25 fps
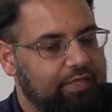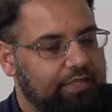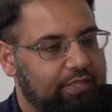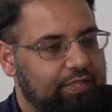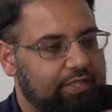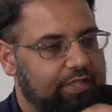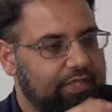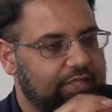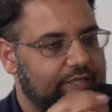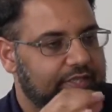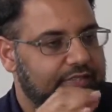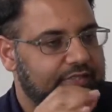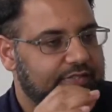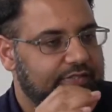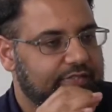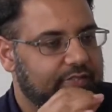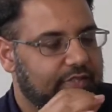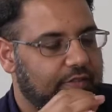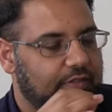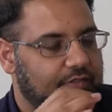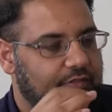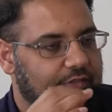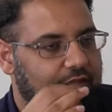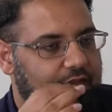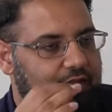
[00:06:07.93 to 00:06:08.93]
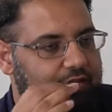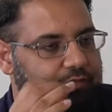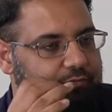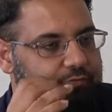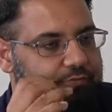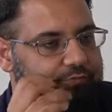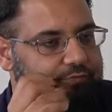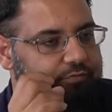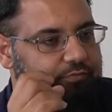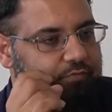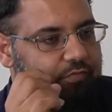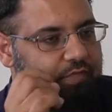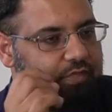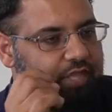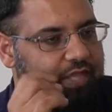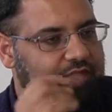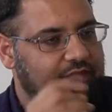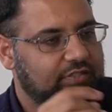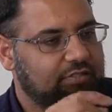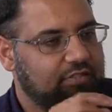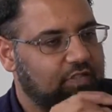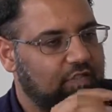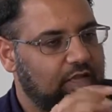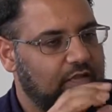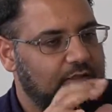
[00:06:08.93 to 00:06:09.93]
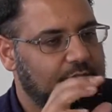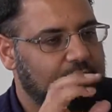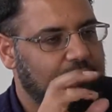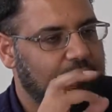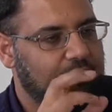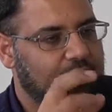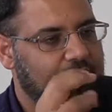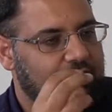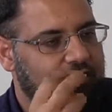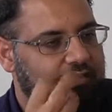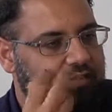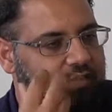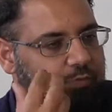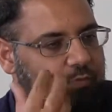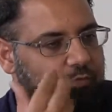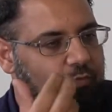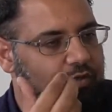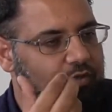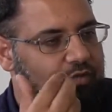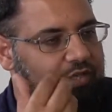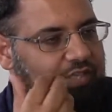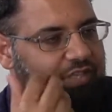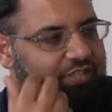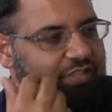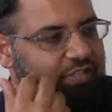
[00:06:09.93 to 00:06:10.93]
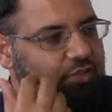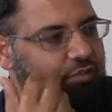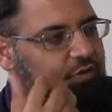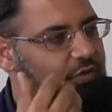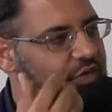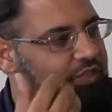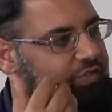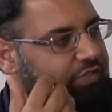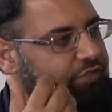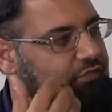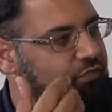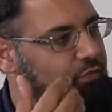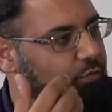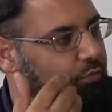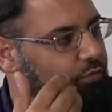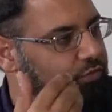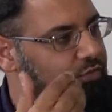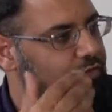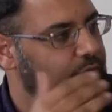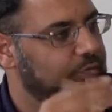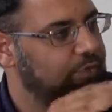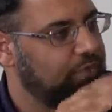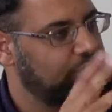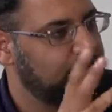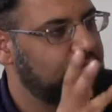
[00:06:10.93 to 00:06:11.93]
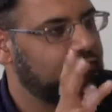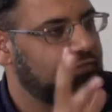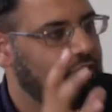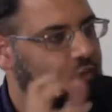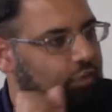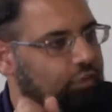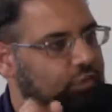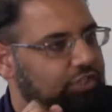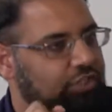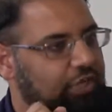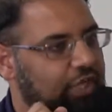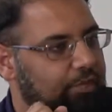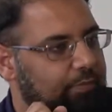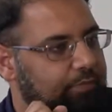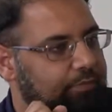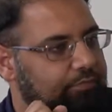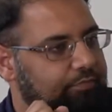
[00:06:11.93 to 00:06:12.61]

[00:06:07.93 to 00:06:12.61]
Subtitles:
is that next time someone is aggressive towards you because of your hijab,